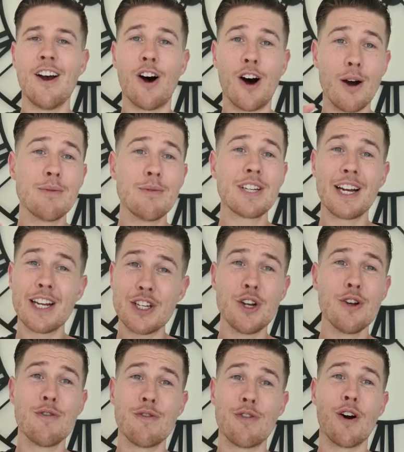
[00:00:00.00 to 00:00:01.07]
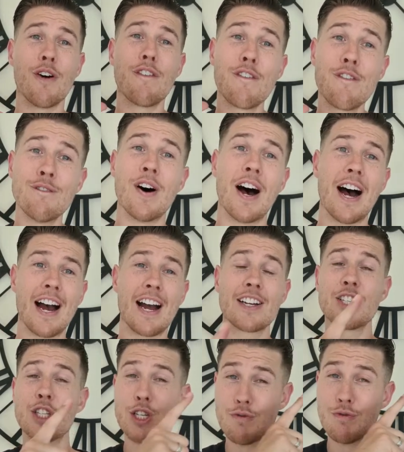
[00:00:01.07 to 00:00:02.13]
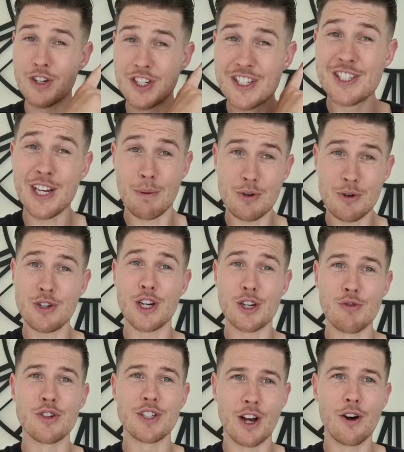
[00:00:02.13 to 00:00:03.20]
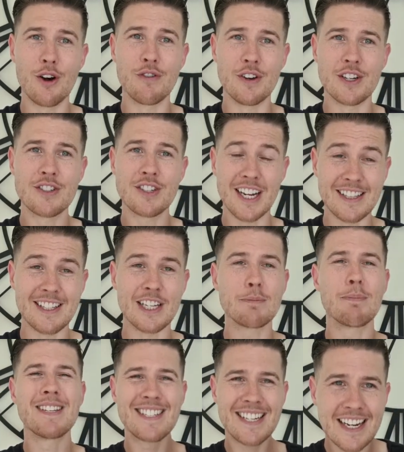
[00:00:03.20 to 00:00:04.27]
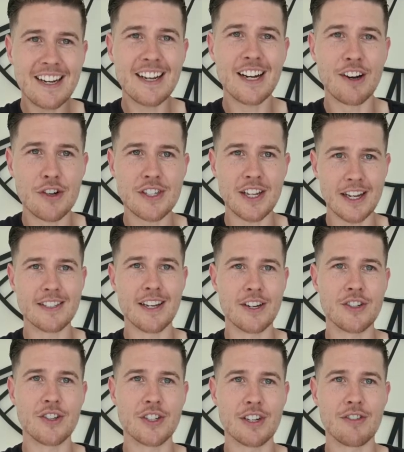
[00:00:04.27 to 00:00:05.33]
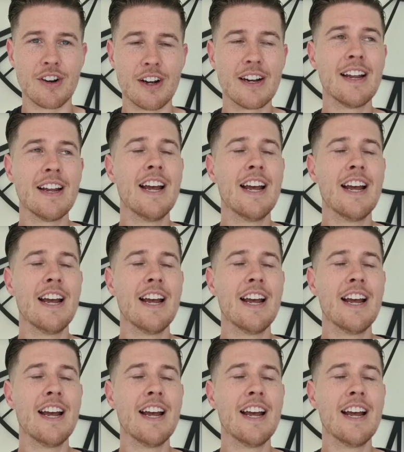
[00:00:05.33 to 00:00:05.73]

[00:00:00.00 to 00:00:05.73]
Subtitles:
I'm telling you for a fact, the receptionist runs that office in this particular estate agency, right?